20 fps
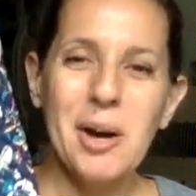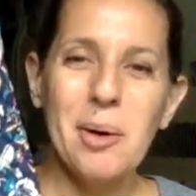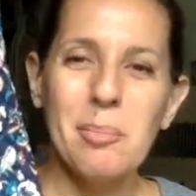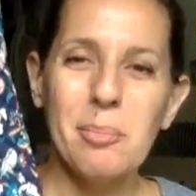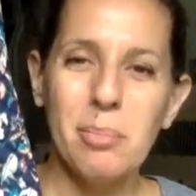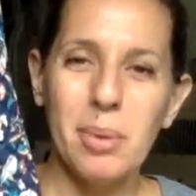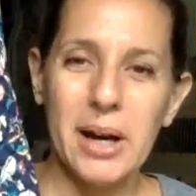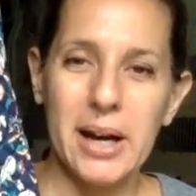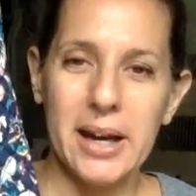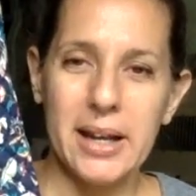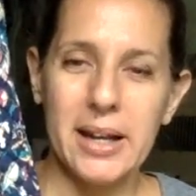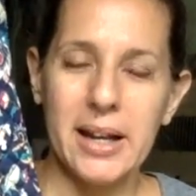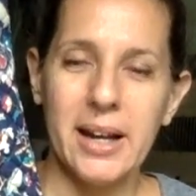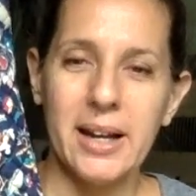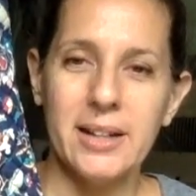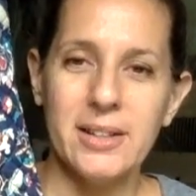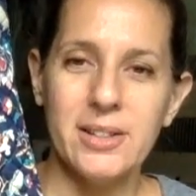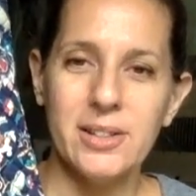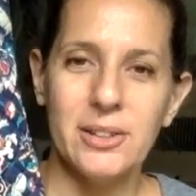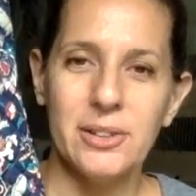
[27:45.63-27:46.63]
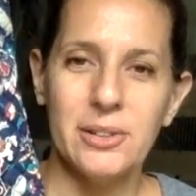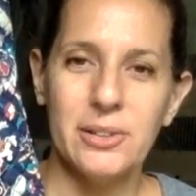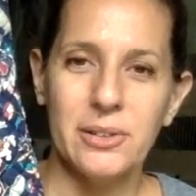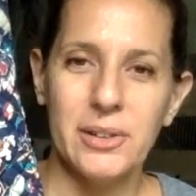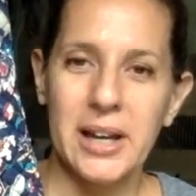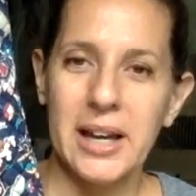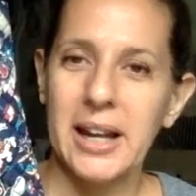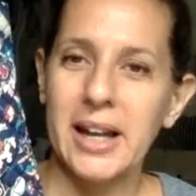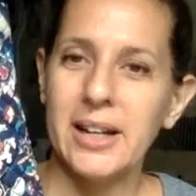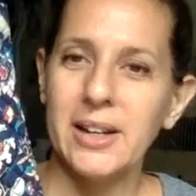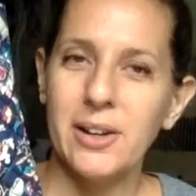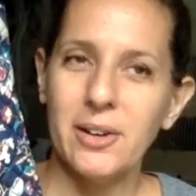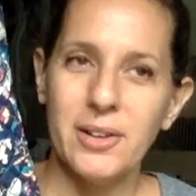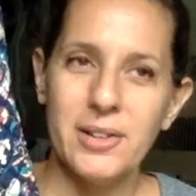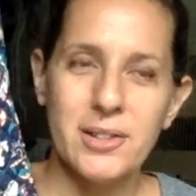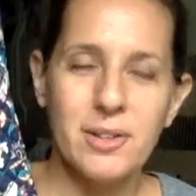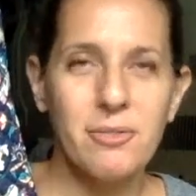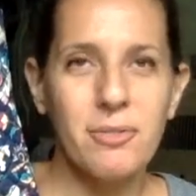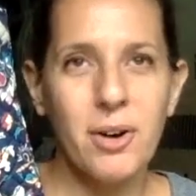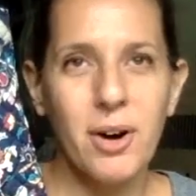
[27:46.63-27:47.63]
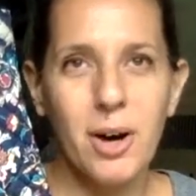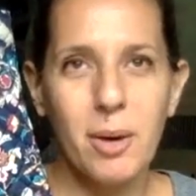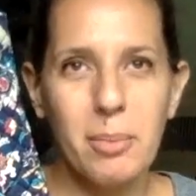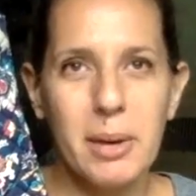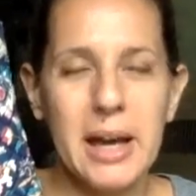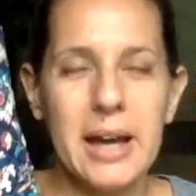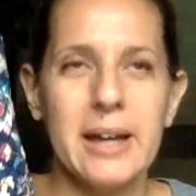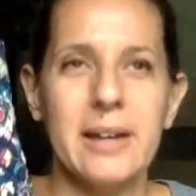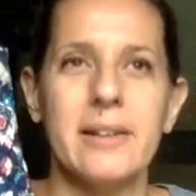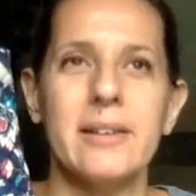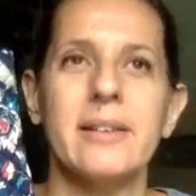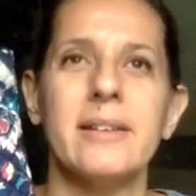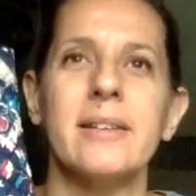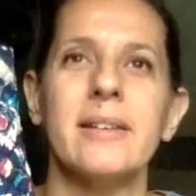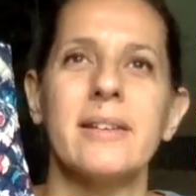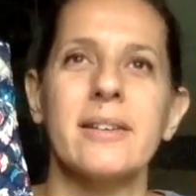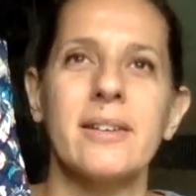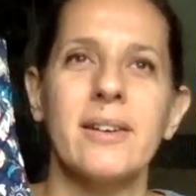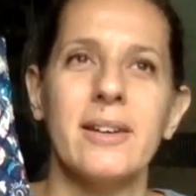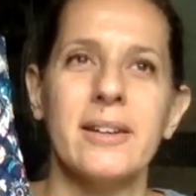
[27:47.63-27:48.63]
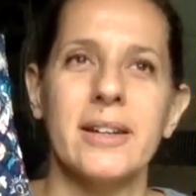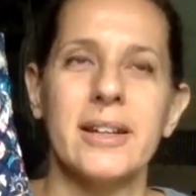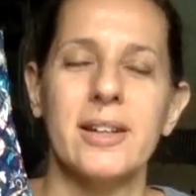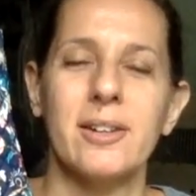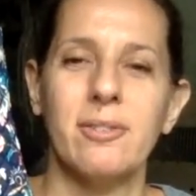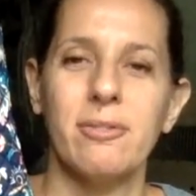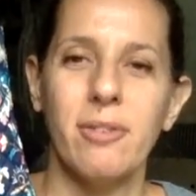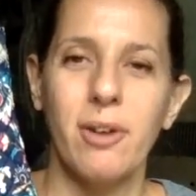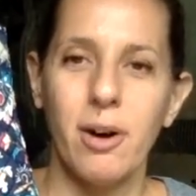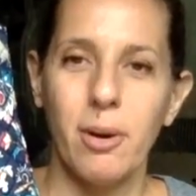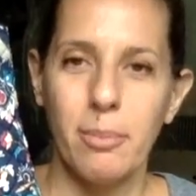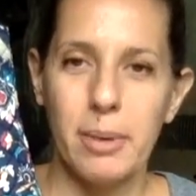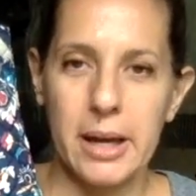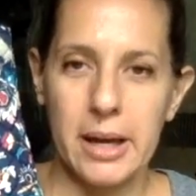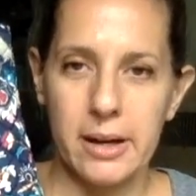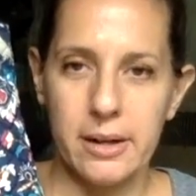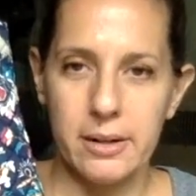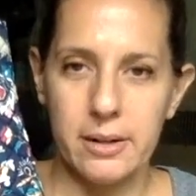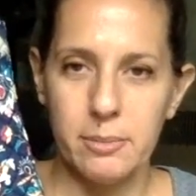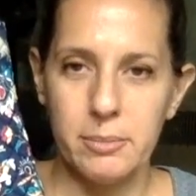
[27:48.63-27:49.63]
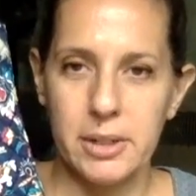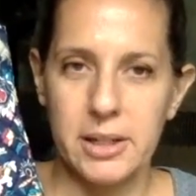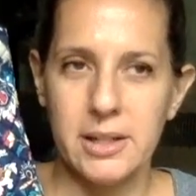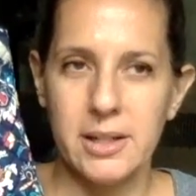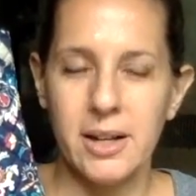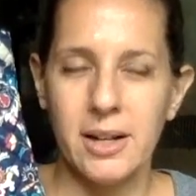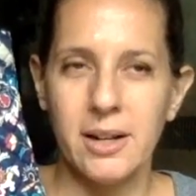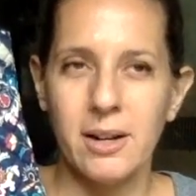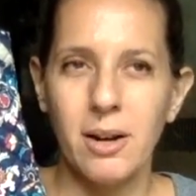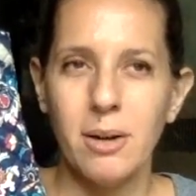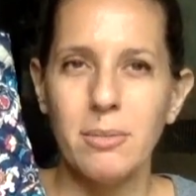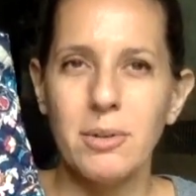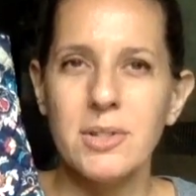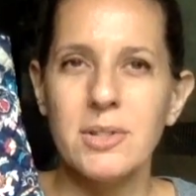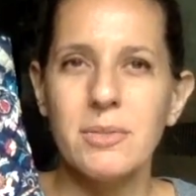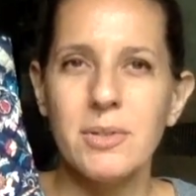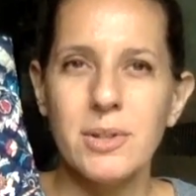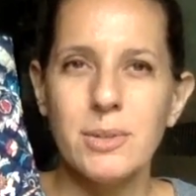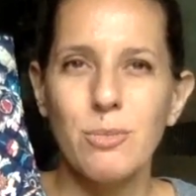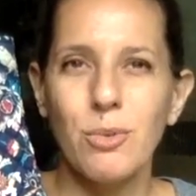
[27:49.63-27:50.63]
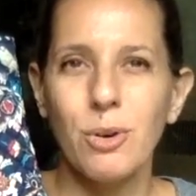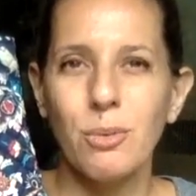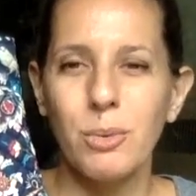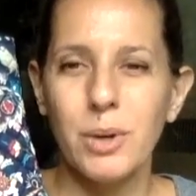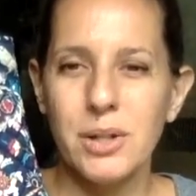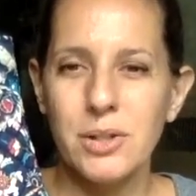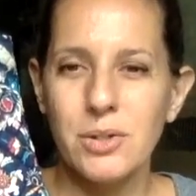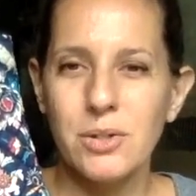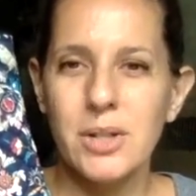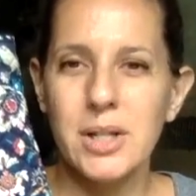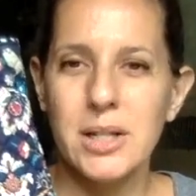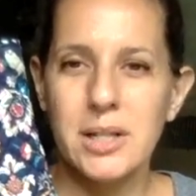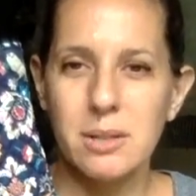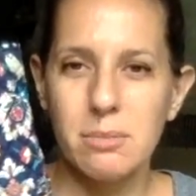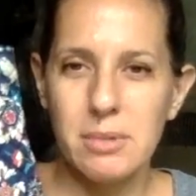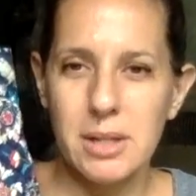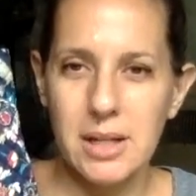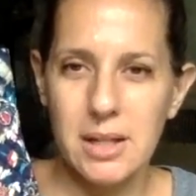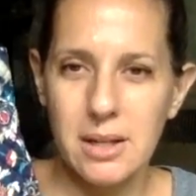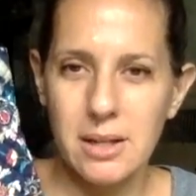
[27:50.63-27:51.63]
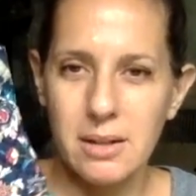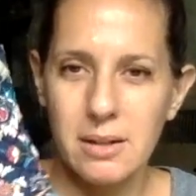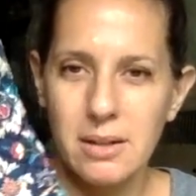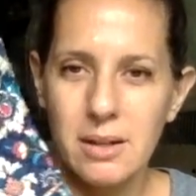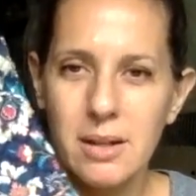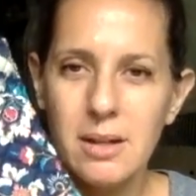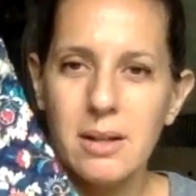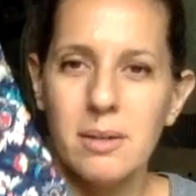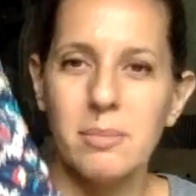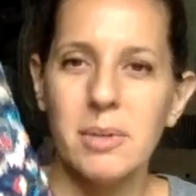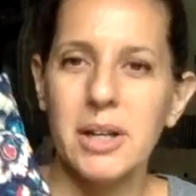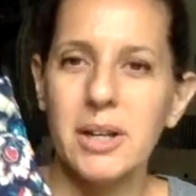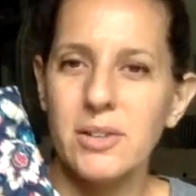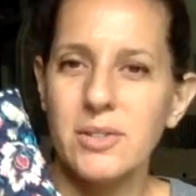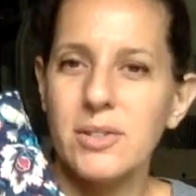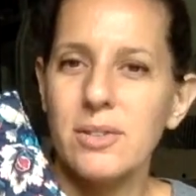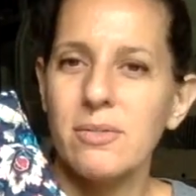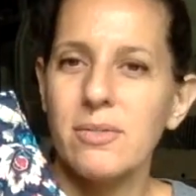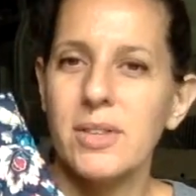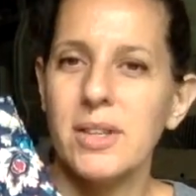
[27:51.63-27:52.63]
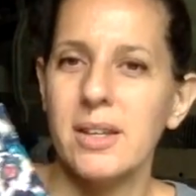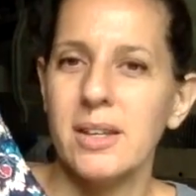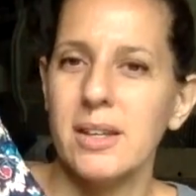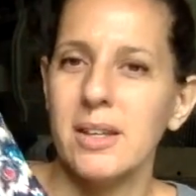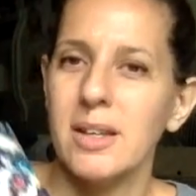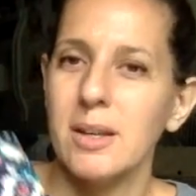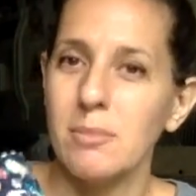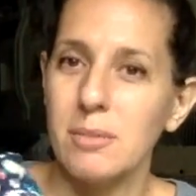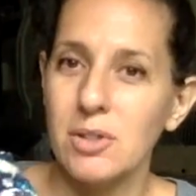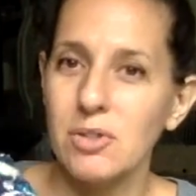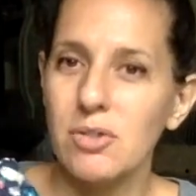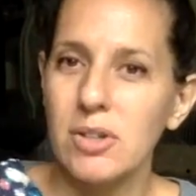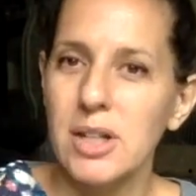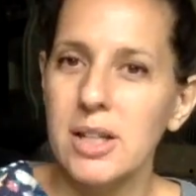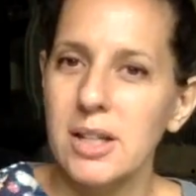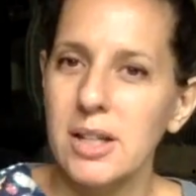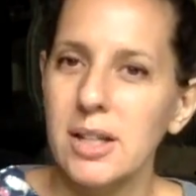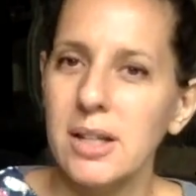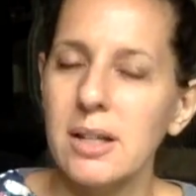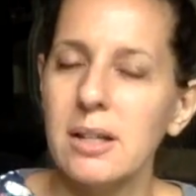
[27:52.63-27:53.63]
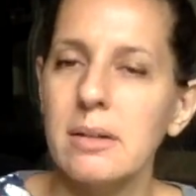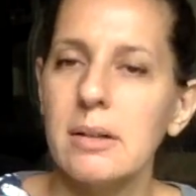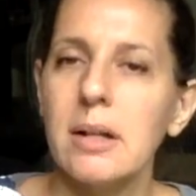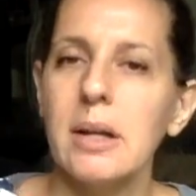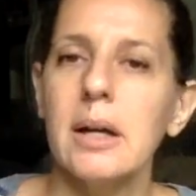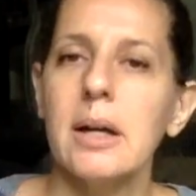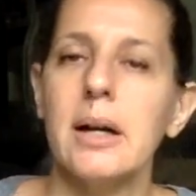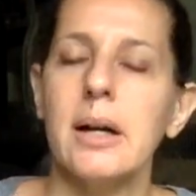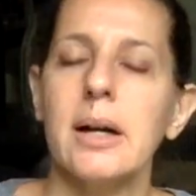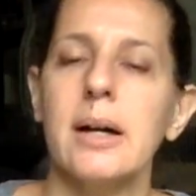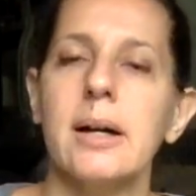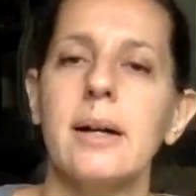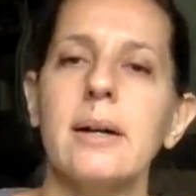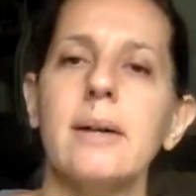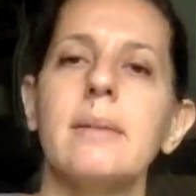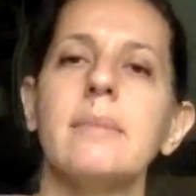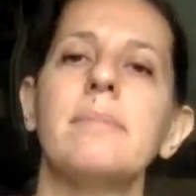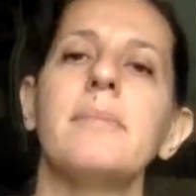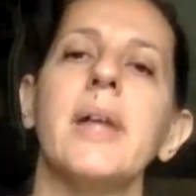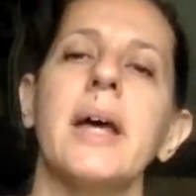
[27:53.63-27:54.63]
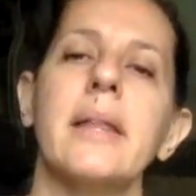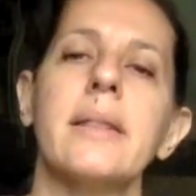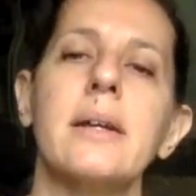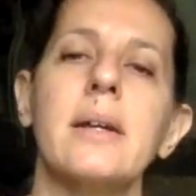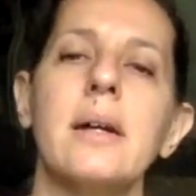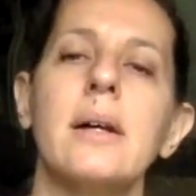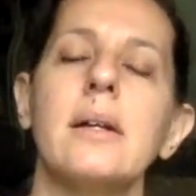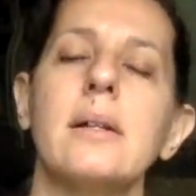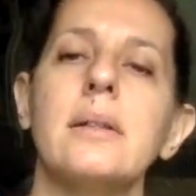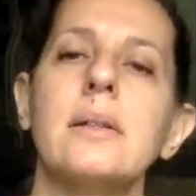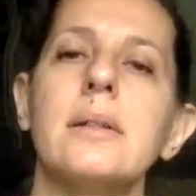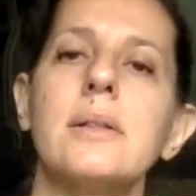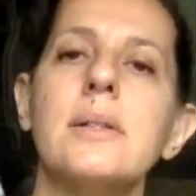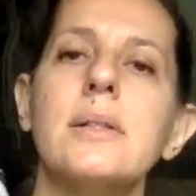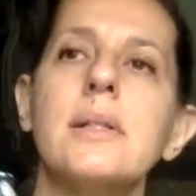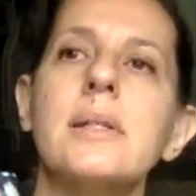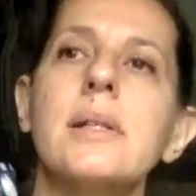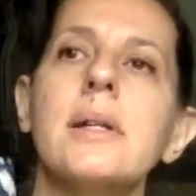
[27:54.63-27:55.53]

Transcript: but I do, and I know it's a fall pattern. They're calling it a fall pattern, but it almost feels more wintry to me because of the imagery in it um, and the colors.